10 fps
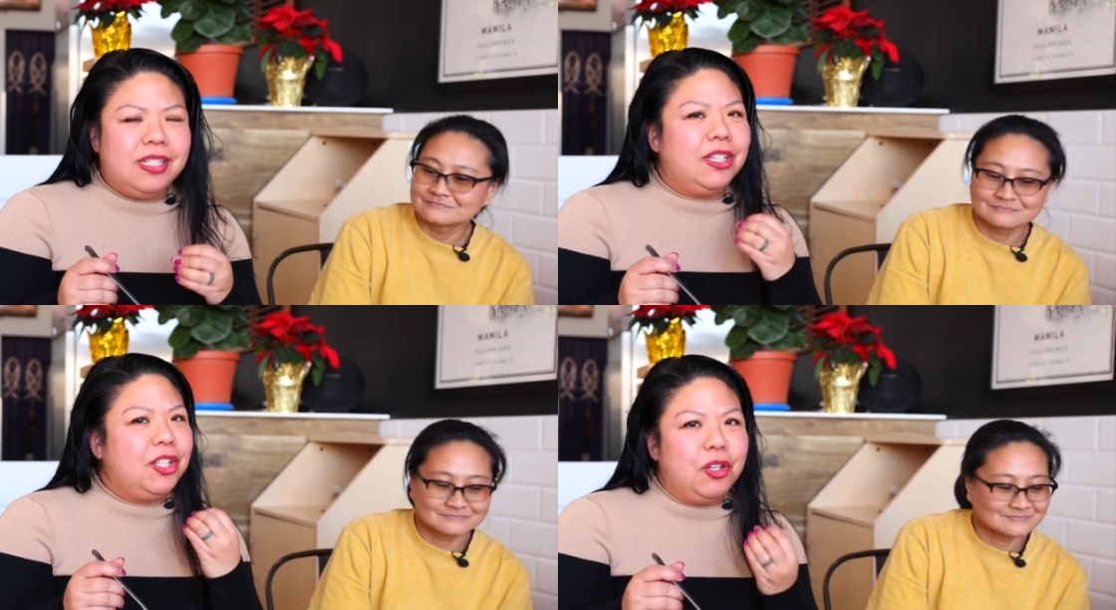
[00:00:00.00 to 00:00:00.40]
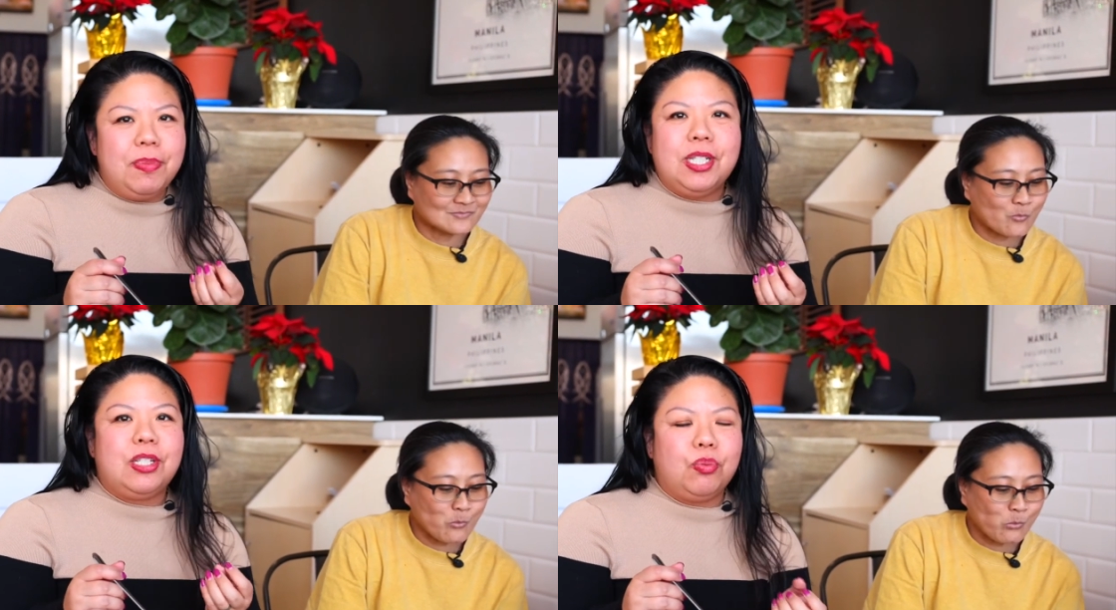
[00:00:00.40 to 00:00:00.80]
Speaker 1: It's a
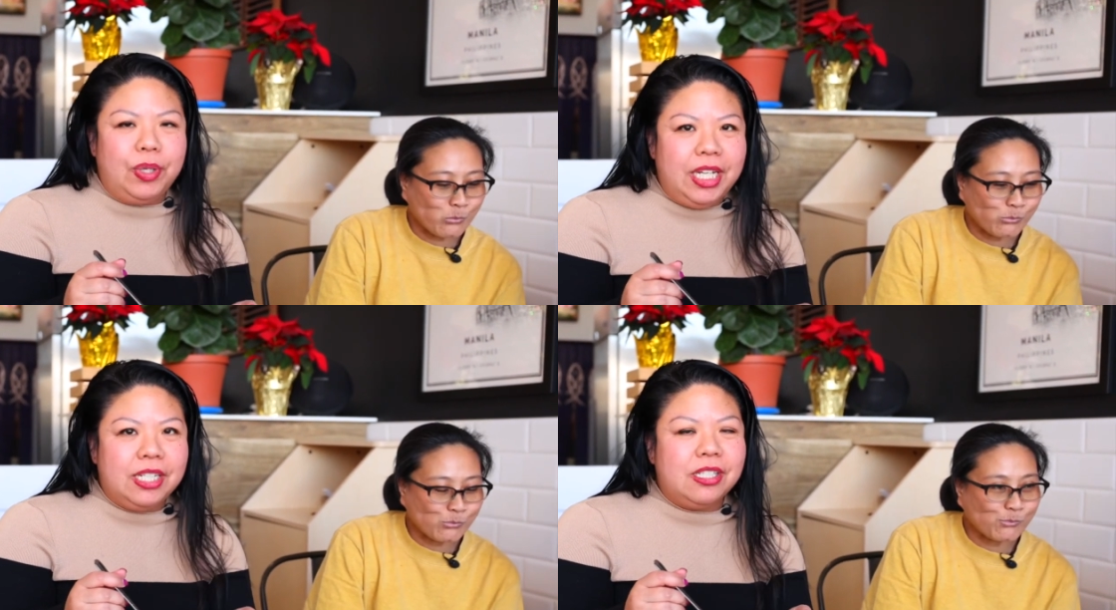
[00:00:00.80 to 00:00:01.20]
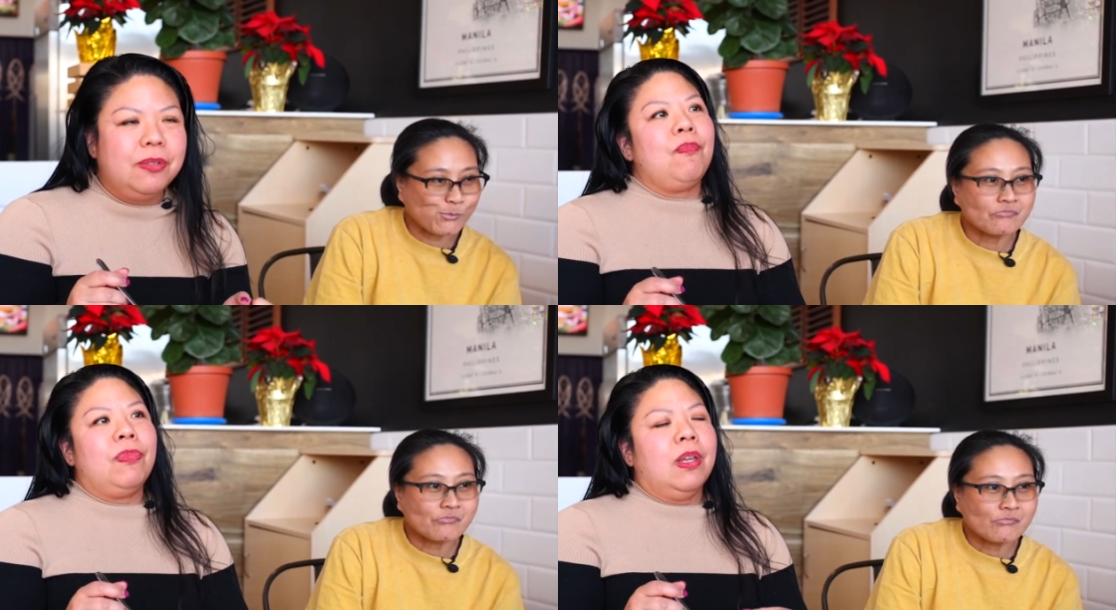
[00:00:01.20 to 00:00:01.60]
little bit sweet,
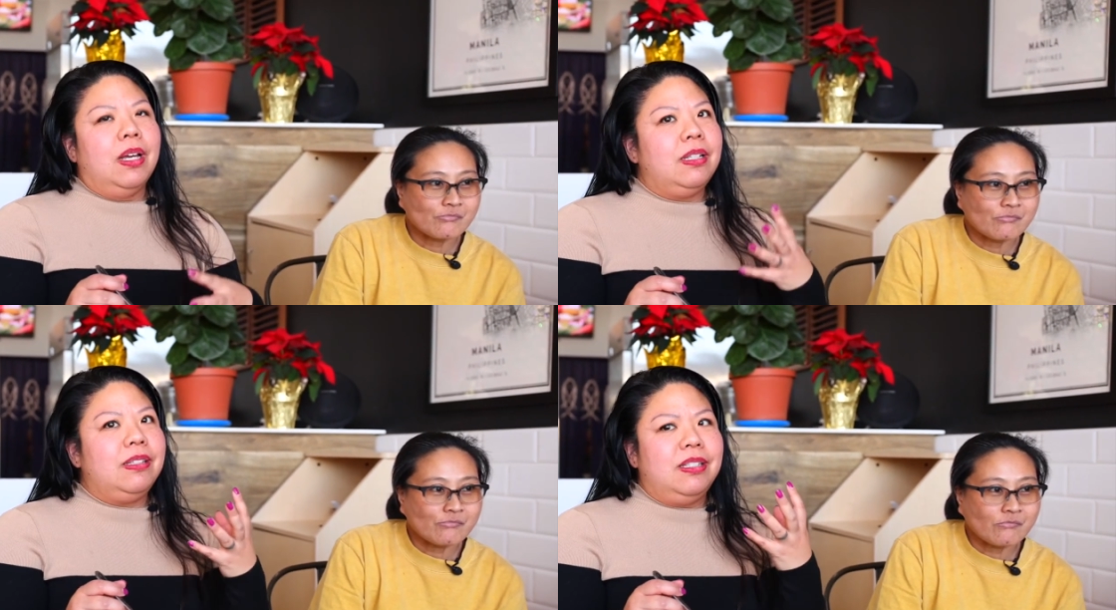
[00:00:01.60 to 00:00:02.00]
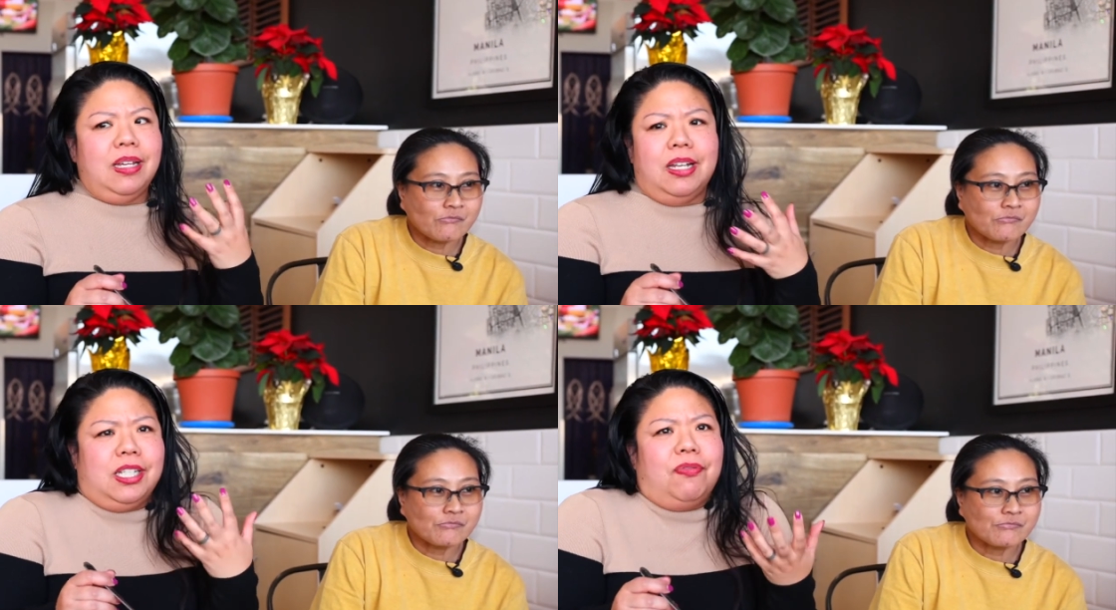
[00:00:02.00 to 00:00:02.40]
it,
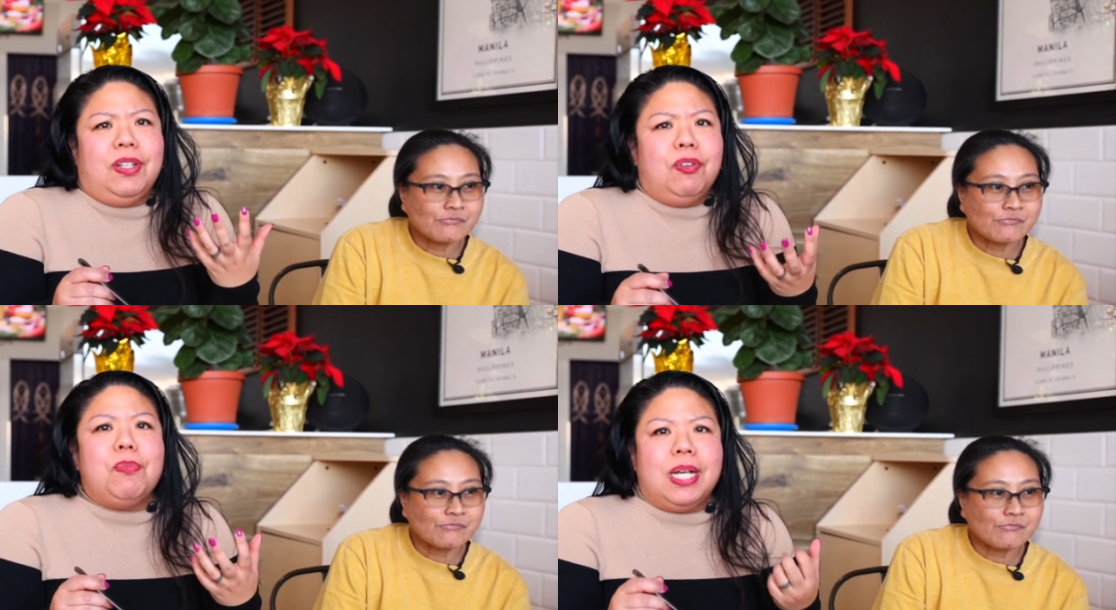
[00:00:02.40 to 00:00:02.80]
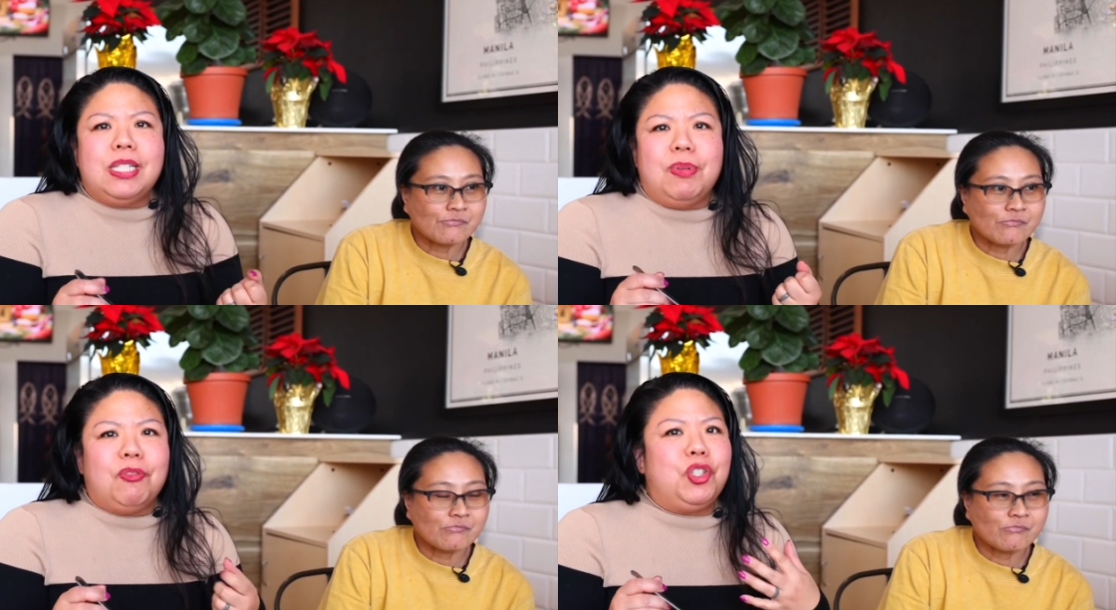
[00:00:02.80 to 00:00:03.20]
it, definitely
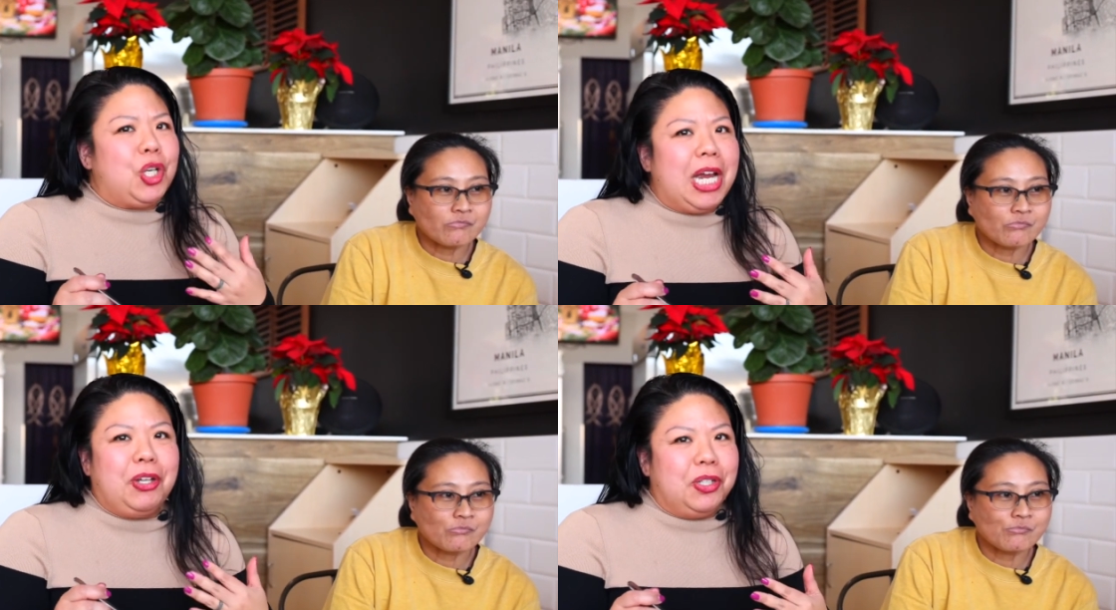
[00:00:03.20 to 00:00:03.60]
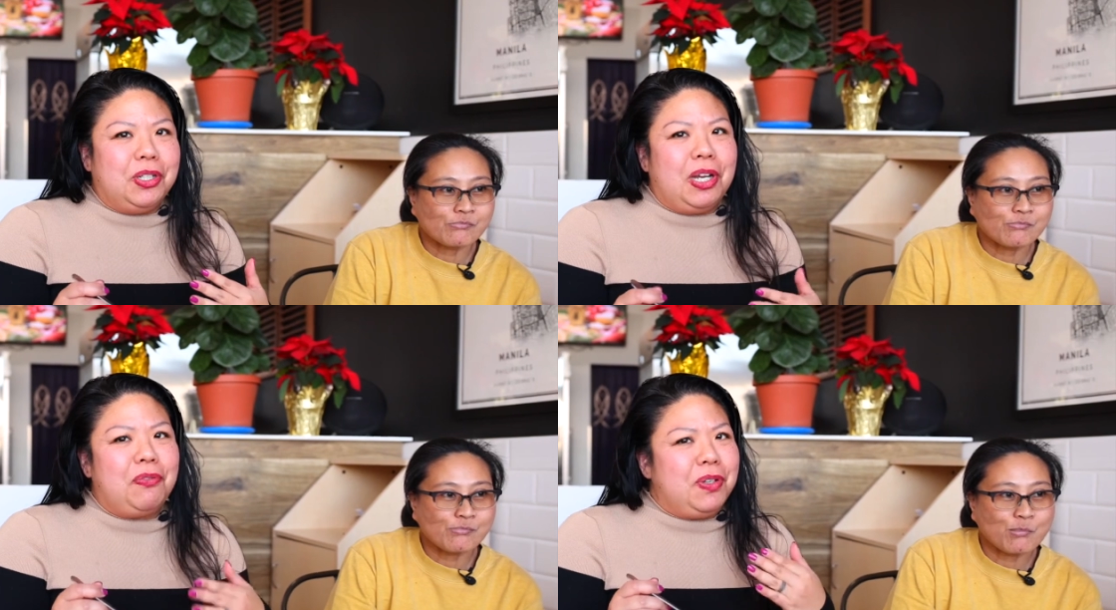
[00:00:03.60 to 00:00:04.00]
reminds me of
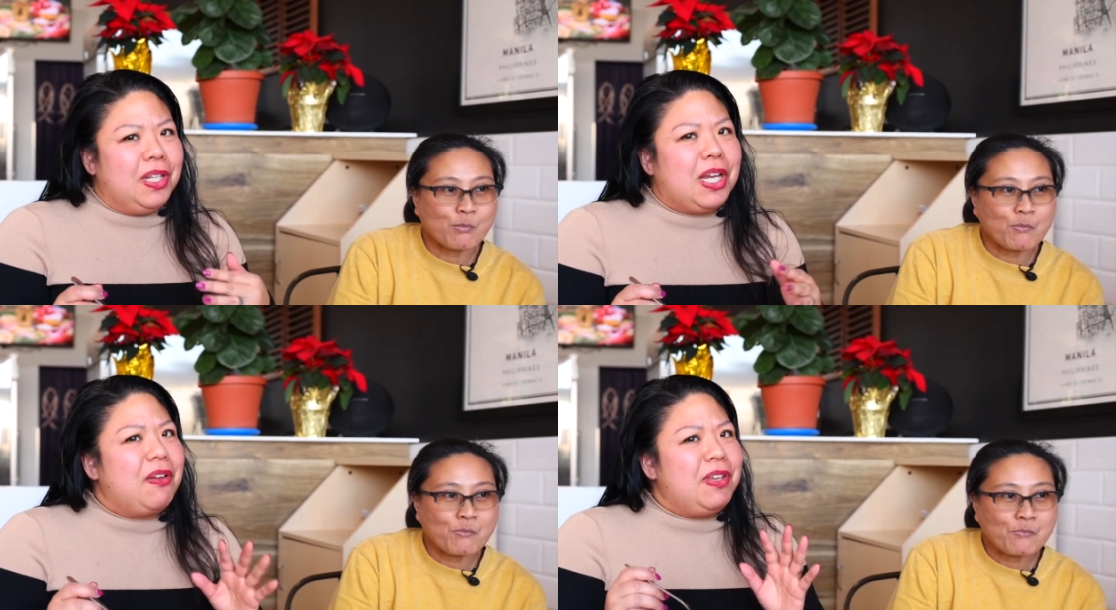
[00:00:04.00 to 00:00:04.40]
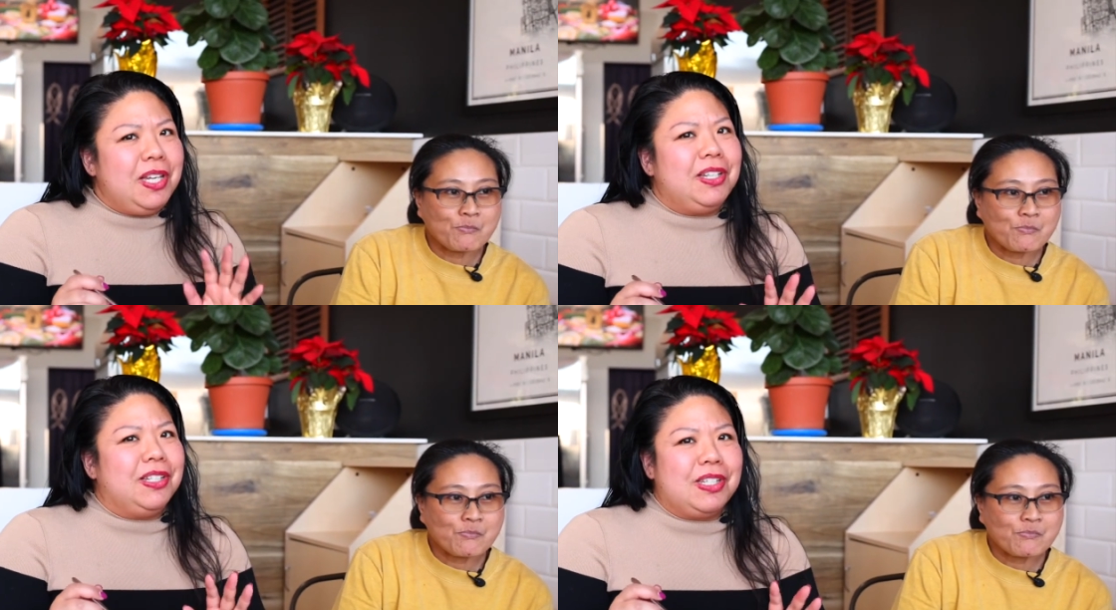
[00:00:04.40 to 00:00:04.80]
childhood. I feel like I've
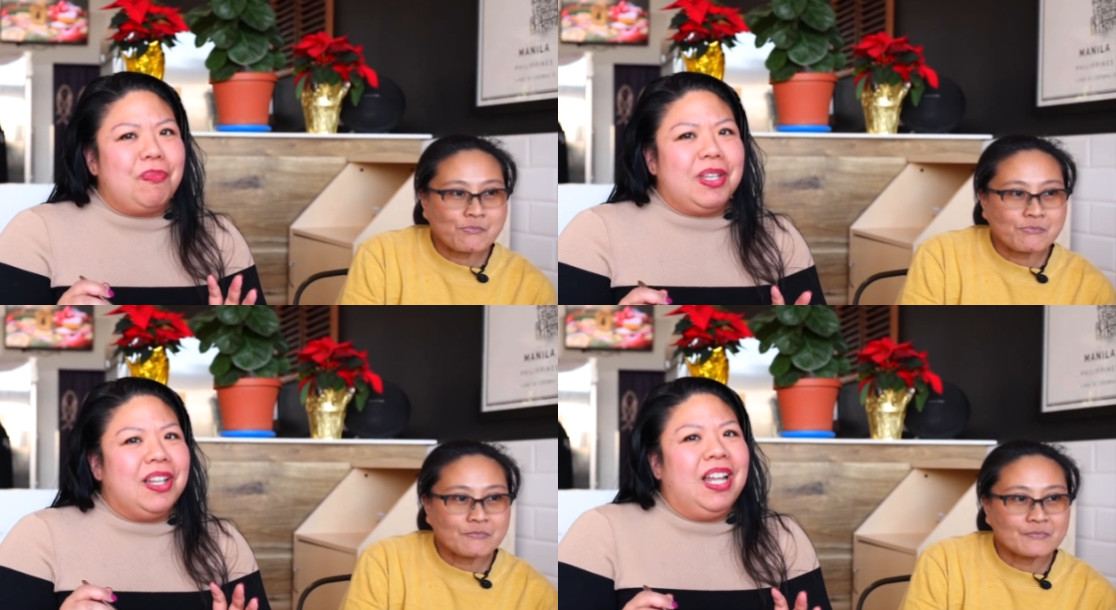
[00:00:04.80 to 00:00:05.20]
eaten something